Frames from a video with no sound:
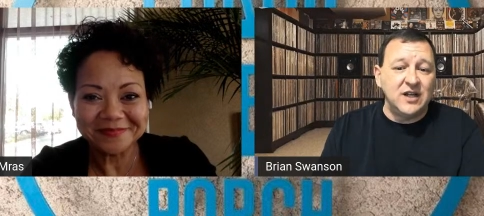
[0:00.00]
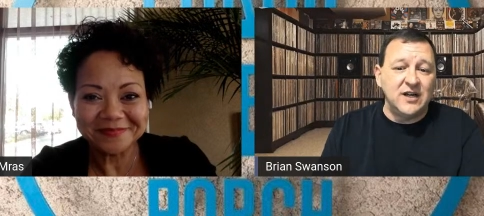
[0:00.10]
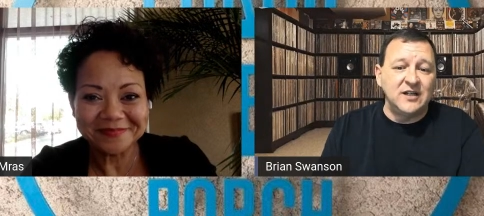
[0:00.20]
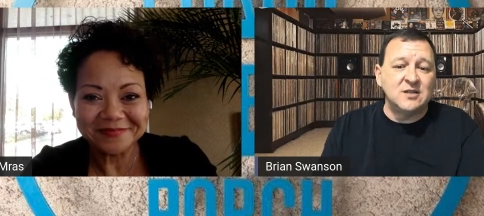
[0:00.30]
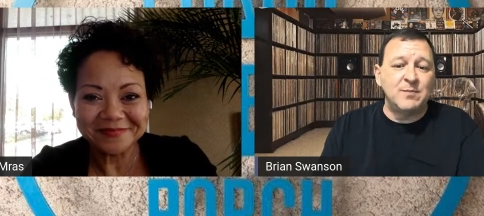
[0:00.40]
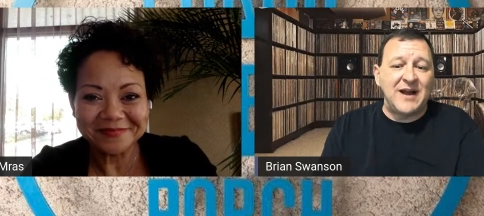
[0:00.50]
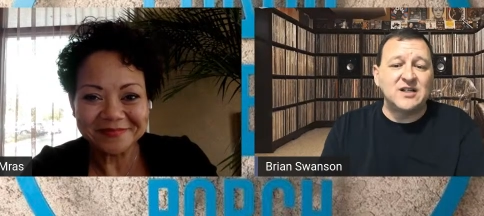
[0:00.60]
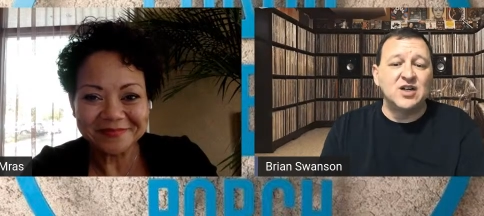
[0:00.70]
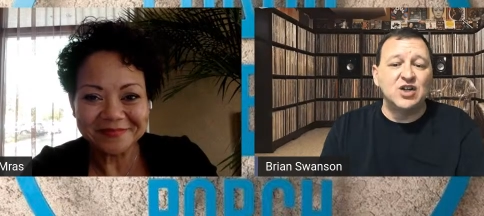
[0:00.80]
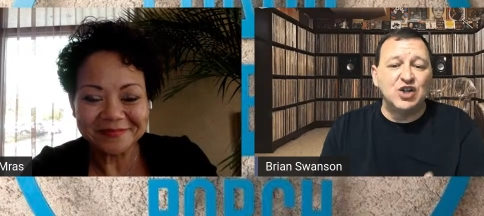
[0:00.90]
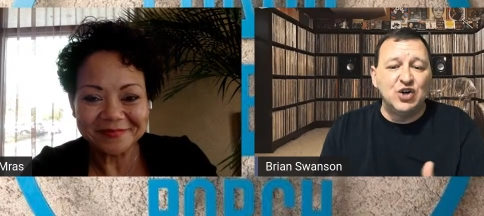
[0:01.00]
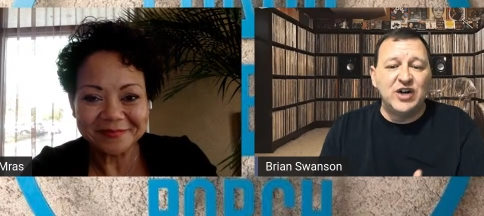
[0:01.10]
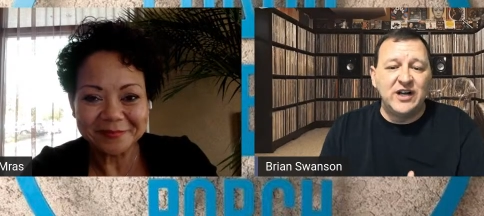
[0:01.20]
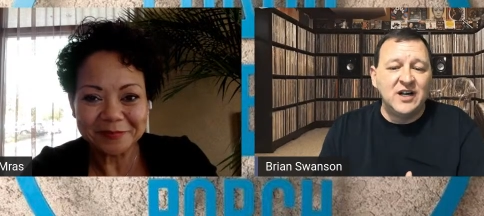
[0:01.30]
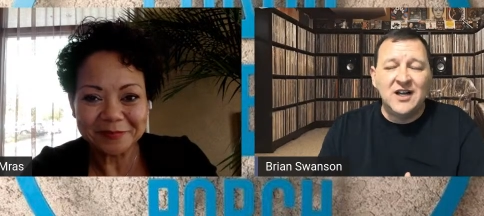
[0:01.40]
Speaker 1: again. It's back to
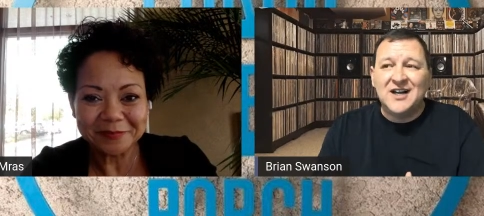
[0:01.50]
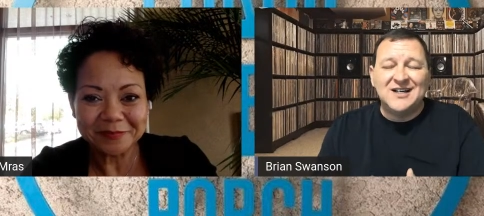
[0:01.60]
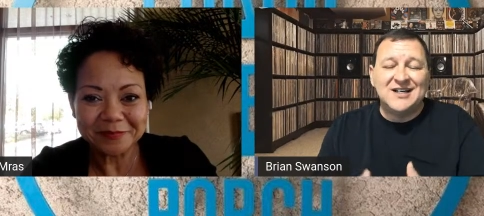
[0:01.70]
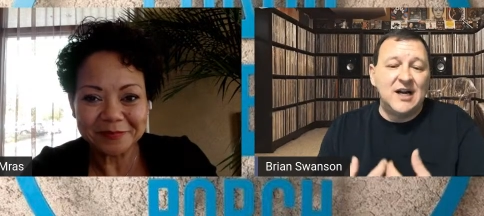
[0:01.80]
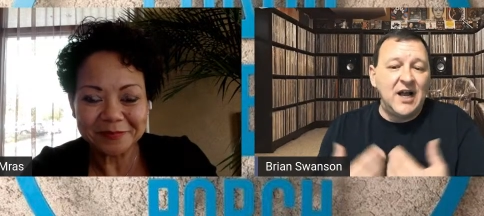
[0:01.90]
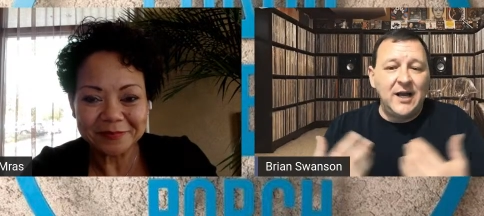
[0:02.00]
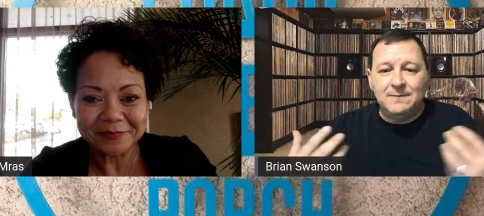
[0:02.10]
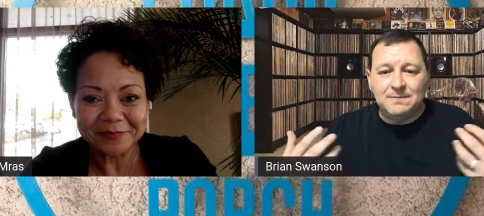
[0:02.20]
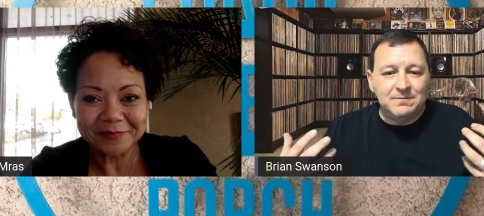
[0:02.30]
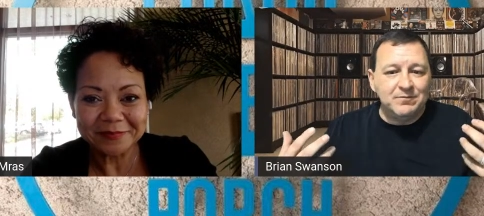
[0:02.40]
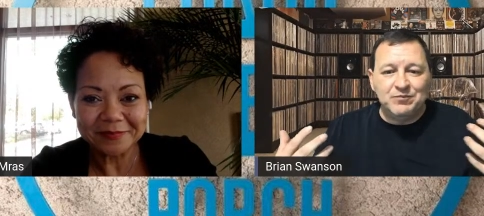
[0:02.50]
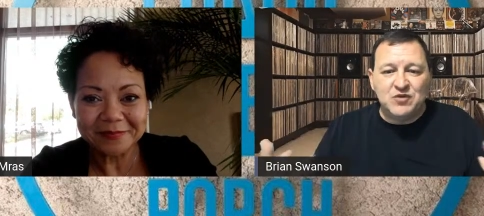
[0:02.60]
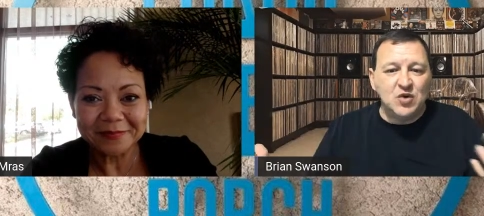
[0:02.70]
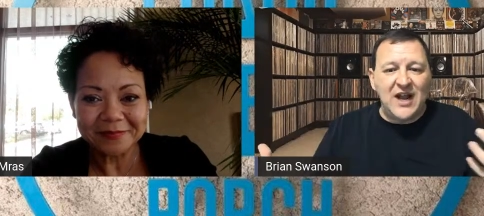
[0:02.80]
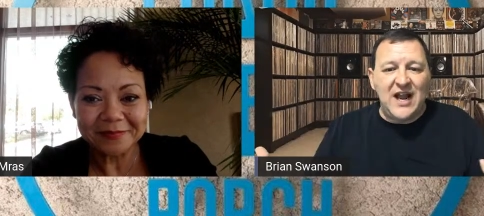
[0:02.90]
learning. Did I
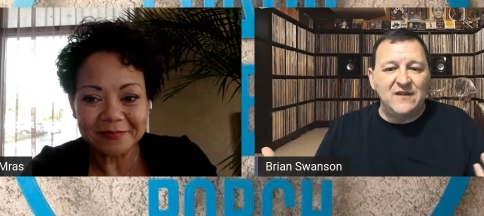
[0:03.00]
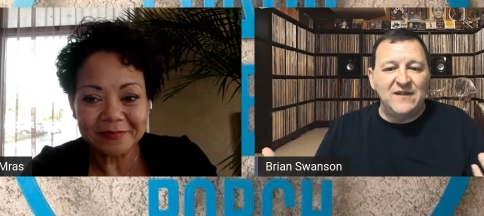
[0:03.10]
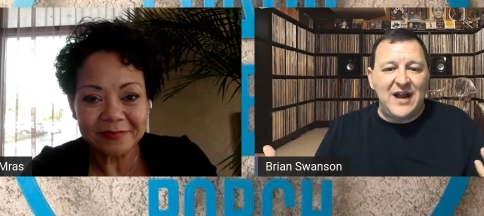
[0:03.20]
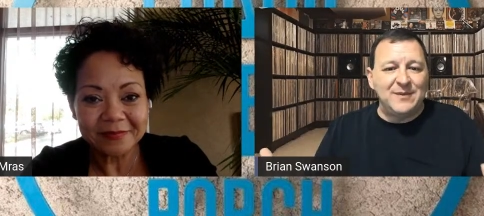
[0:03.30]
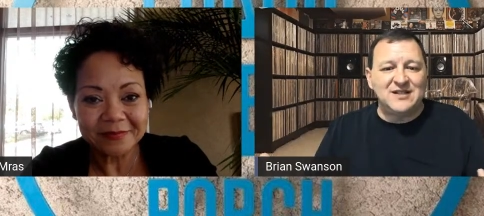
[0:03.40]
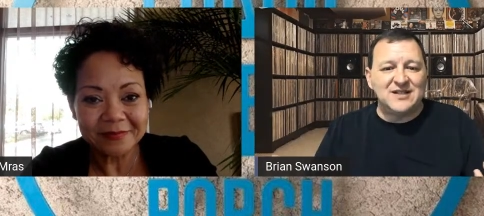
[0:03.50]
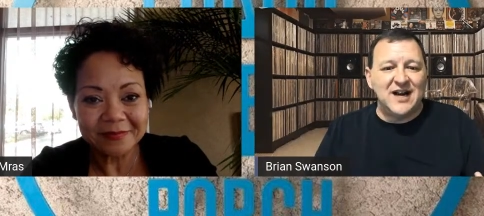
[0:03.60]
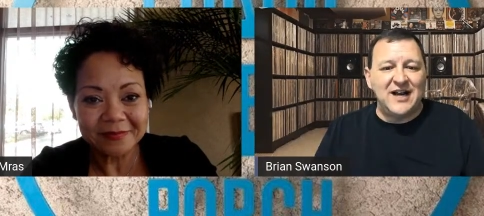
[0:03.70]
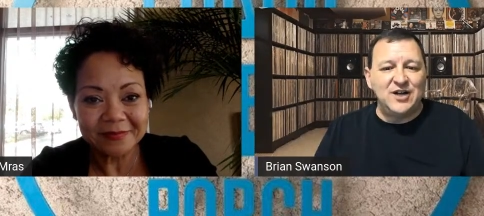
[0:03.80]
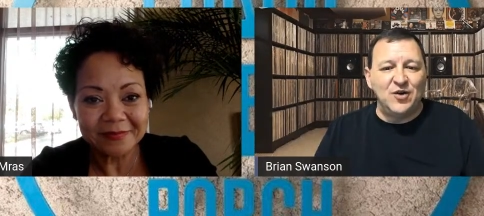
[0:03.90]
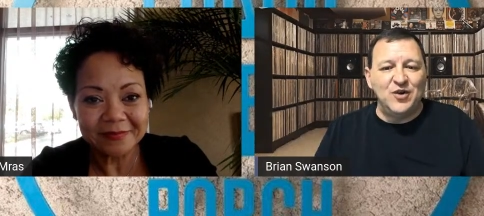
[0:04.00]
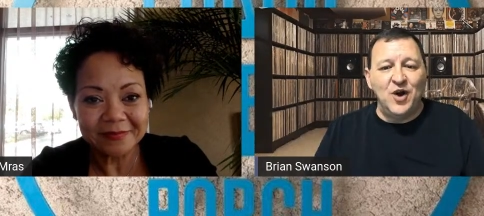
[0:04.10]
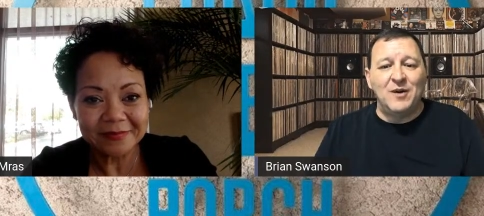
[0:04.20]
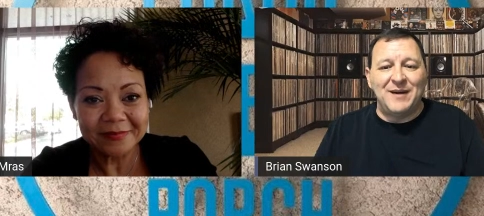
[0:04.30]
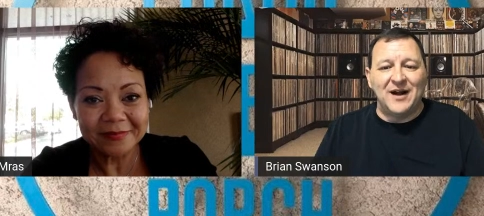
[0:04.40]
do I have habits that I don't
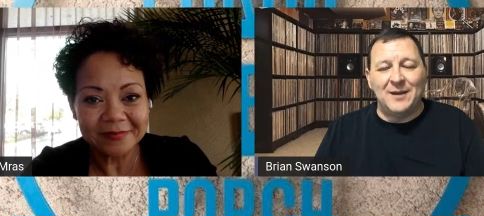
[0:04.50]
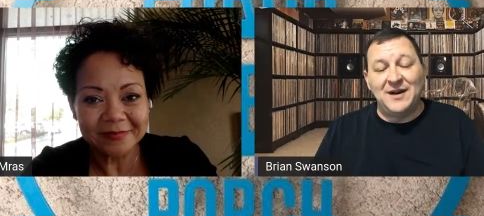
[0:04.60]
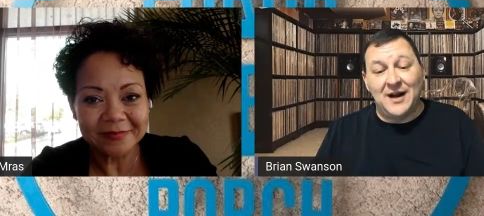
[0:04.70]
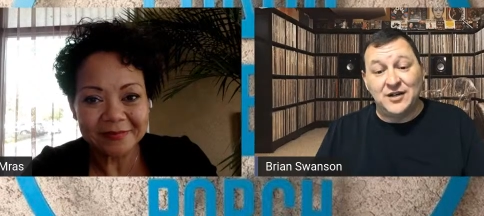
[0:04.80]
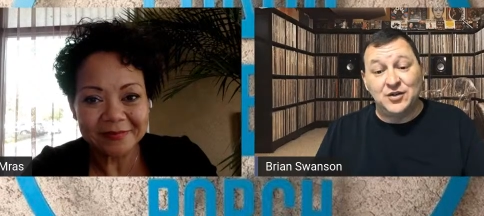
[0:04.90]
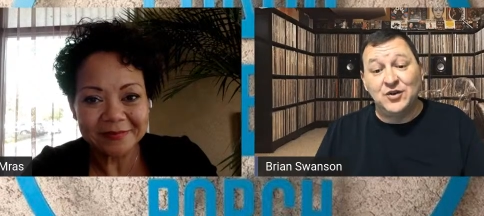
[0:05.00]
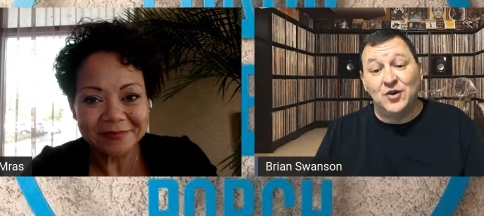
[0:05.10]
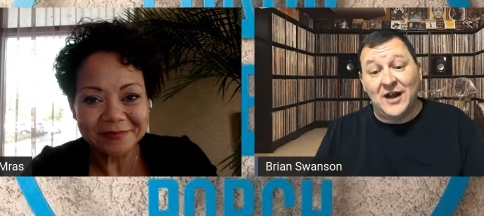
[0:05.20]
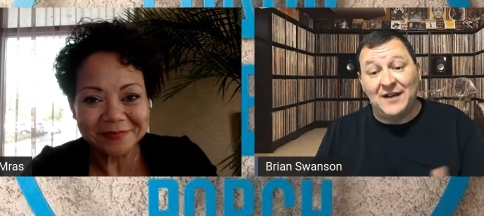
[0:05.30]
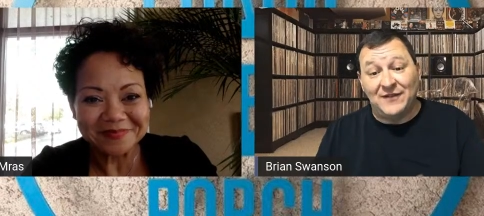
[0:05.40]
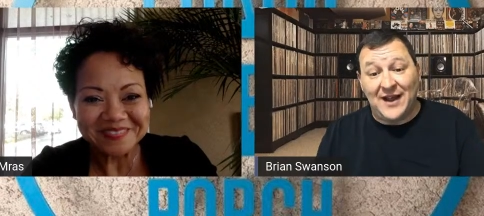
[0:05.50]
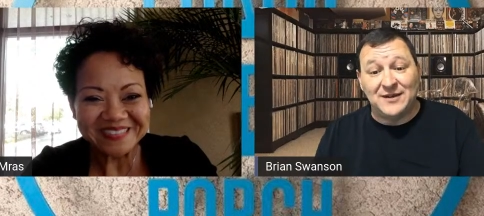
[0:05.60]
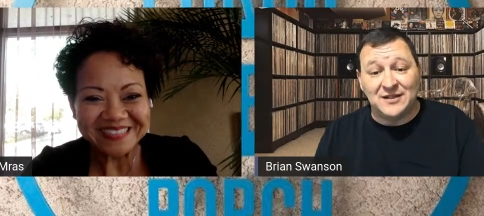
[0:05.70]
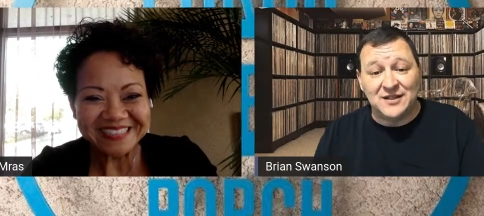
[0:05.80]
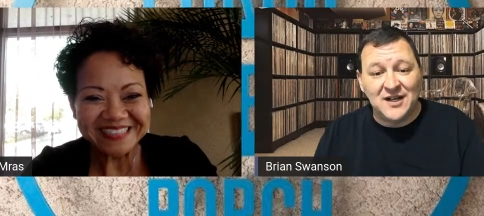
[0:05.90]
know about? I mean, I do know I have
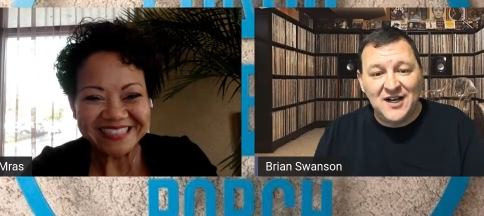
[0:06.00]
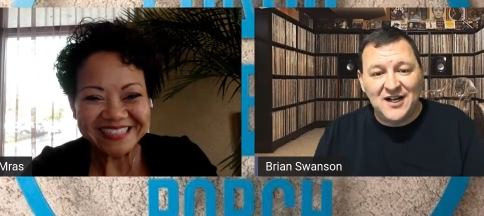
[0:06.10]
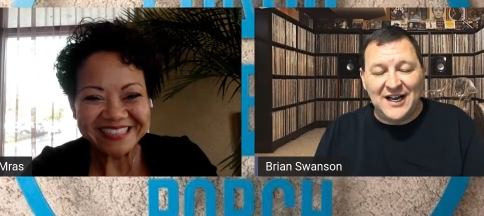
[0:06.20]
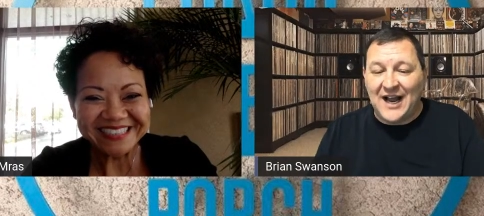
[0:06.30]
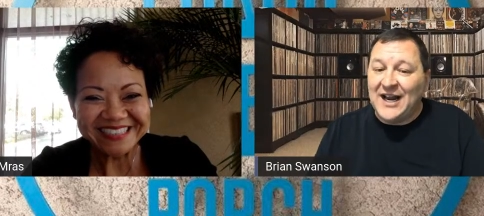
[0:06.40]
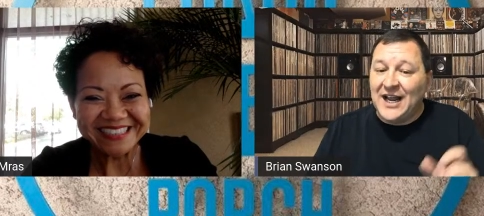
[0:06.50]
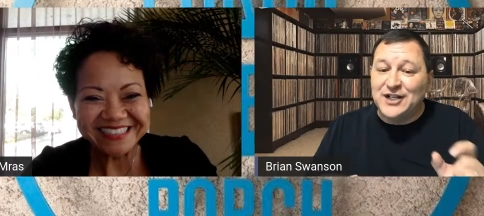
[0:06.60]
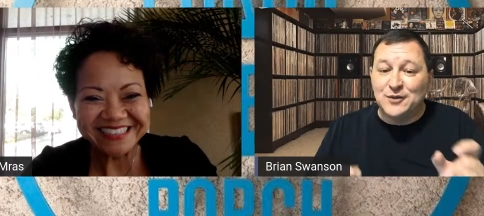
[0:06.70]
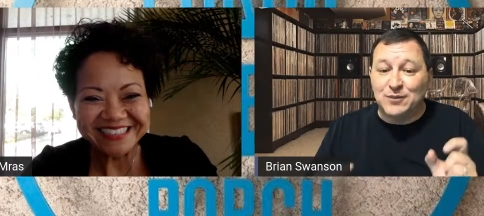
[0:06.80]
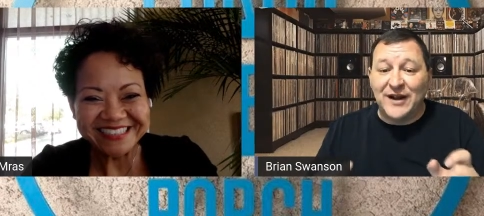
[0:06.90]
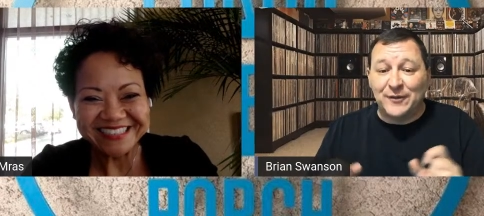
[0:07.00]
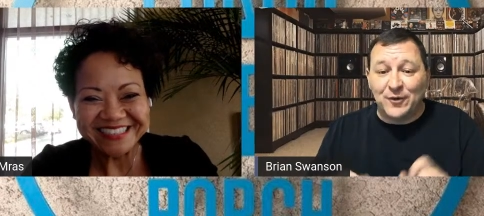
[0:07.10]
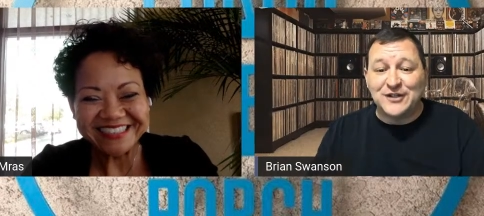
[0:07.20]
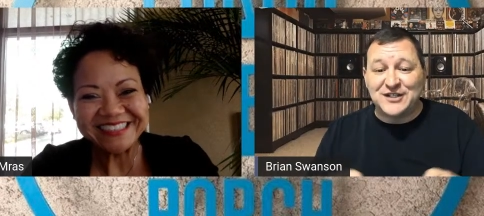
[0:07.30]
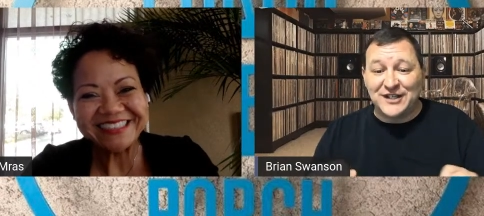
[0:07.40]
habits. Like I like to blend
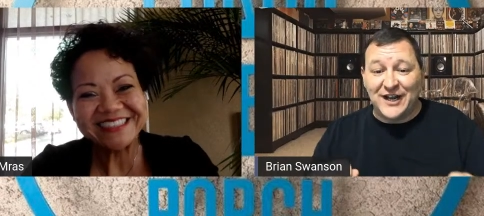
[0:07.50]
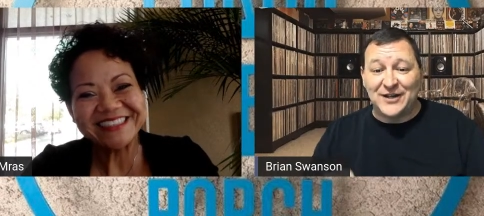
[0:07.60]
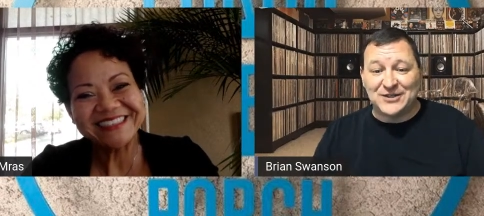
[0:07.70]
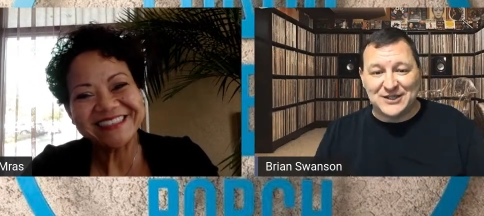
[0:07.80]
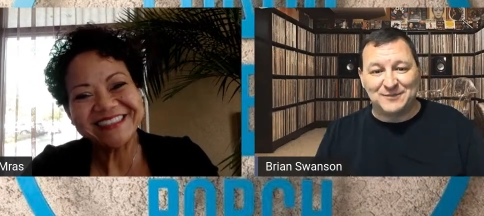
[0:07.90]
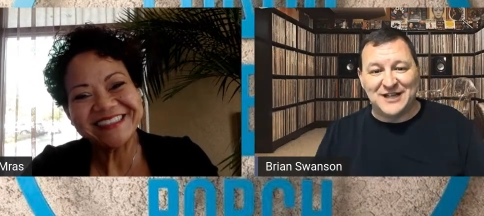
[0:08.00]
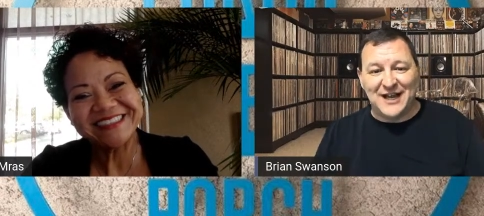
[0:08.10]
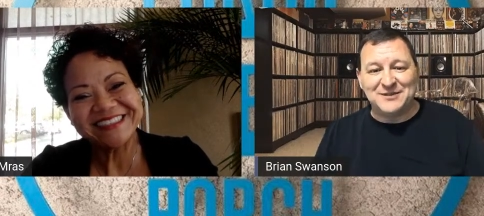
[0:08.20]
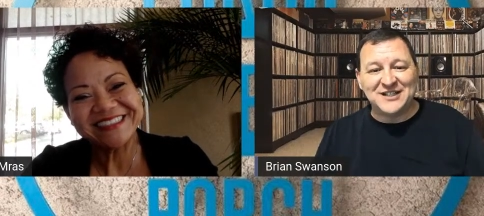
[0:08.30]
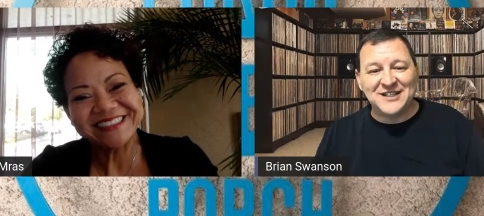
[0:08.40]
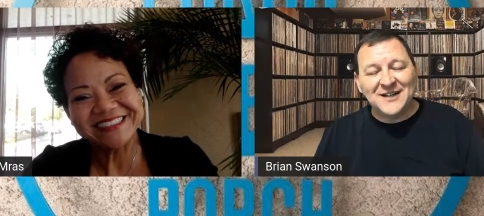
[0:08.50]
words together sometimes.